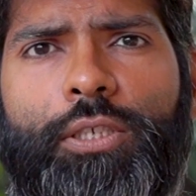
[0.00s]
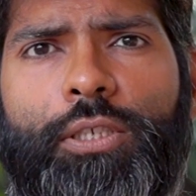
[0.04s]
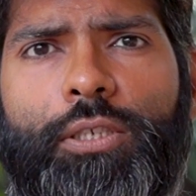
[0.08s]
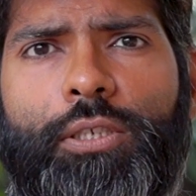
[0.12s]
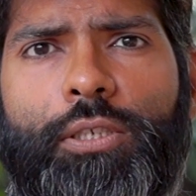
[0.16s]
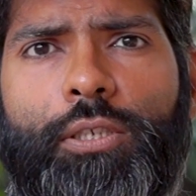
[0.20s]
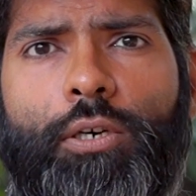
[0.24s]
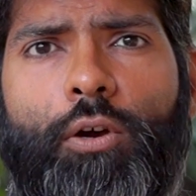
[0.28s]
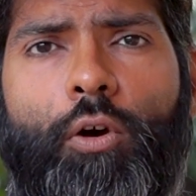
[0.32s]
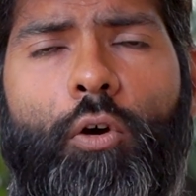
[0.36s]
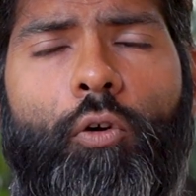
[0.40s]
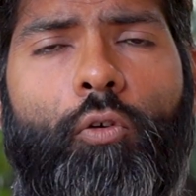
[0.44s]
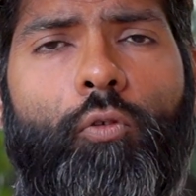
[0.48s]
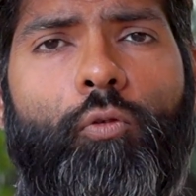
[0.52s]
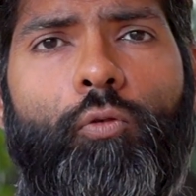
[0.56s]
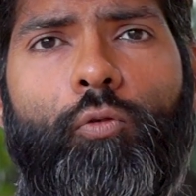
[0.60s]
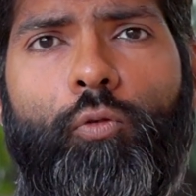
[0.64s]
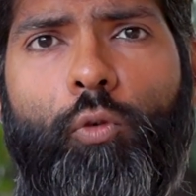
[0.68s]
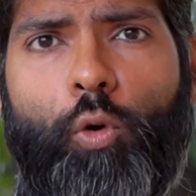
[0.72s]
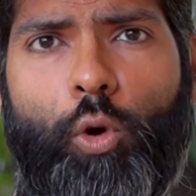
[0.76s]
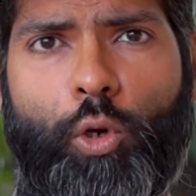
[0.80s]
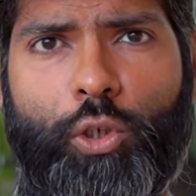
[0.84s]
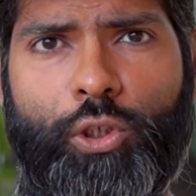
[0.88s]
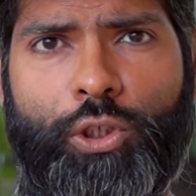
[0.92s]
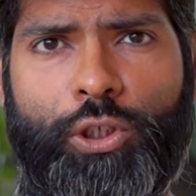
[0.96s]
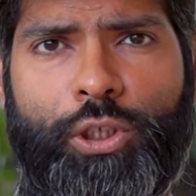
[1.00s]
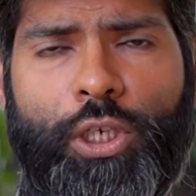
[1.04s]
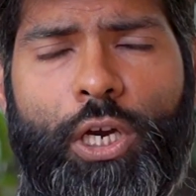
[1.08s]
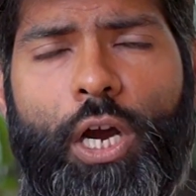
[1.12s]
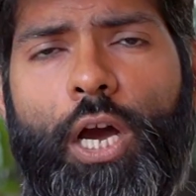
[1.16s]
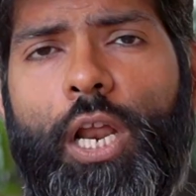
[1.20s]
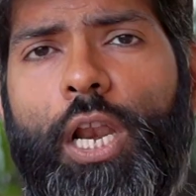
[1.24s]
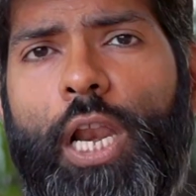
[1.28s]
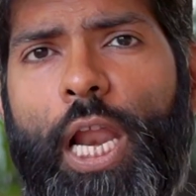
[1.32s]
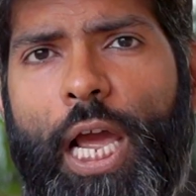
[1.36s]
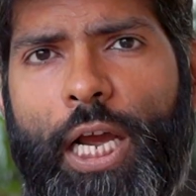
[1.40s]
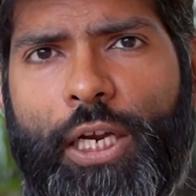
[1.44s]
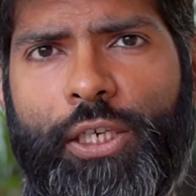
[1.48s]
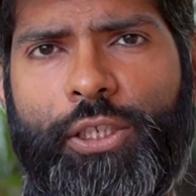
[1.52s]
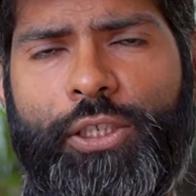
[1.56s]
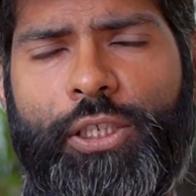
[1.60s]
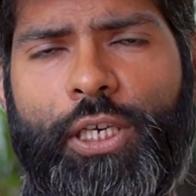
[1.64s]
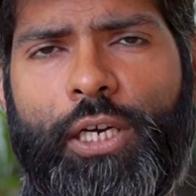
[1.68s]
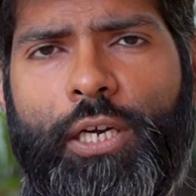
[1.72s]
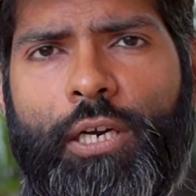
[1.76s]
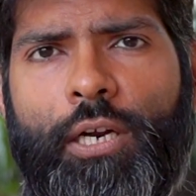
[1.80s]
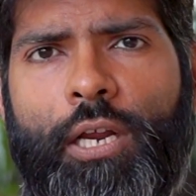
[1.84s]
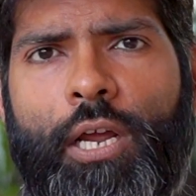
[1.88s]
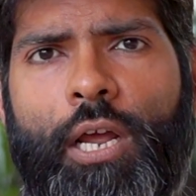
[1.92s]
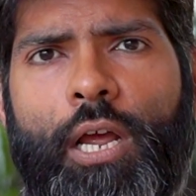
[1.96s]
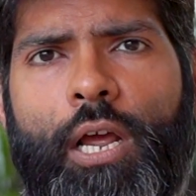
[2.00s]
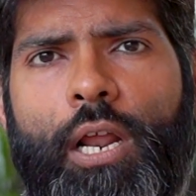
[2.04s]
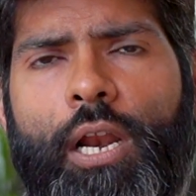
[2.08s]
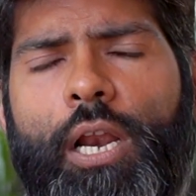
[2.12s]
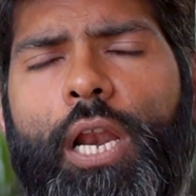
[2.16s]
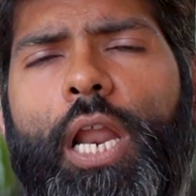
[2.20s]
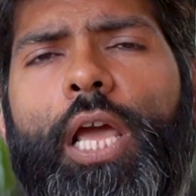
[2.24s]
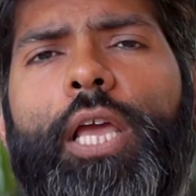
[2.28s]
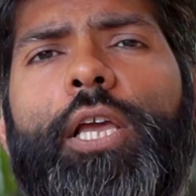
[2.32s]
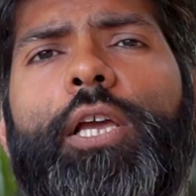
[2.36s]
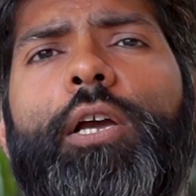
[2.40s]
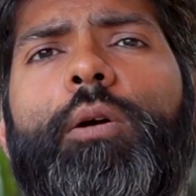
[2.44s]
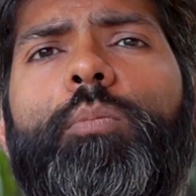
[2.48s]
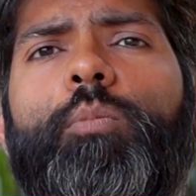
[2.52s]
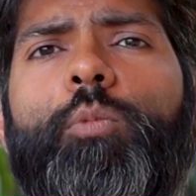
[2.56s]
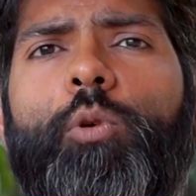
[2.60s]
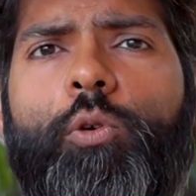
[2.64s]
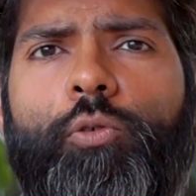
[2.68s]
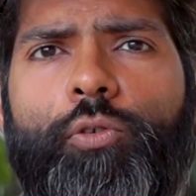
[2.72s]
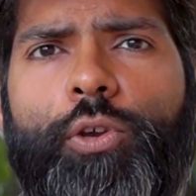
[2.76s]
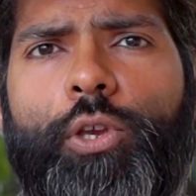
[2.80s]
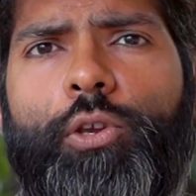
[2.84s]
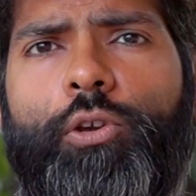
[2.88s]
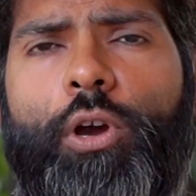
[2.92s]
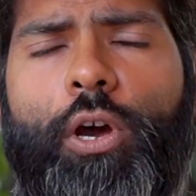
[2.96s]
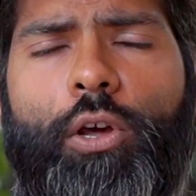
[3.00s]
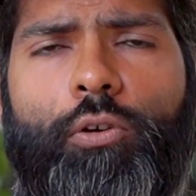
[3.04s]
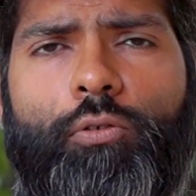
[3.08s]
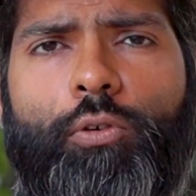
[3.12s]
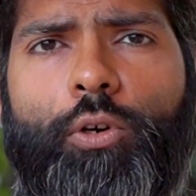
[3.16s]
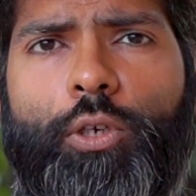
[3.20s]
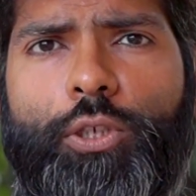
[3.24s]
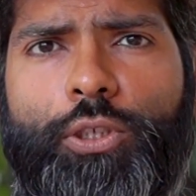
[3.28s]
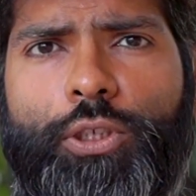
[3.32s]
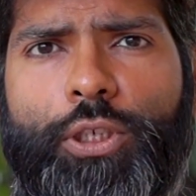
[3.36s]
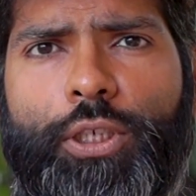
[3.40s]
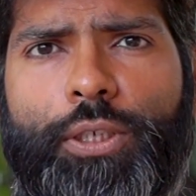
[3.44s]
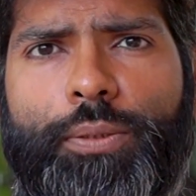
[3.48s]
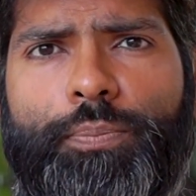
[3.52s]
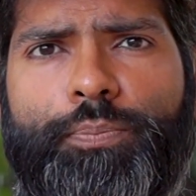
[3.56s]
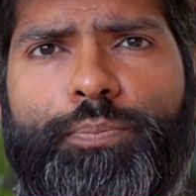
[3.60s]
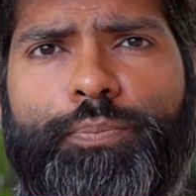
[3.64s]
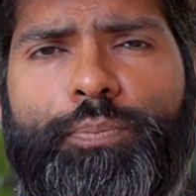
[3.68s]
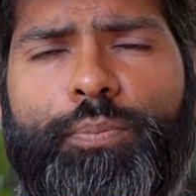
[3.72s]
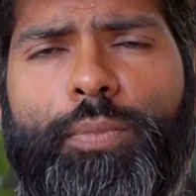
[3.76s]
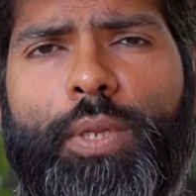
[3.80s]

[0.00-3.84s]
watch a lecture like a movie you are watching.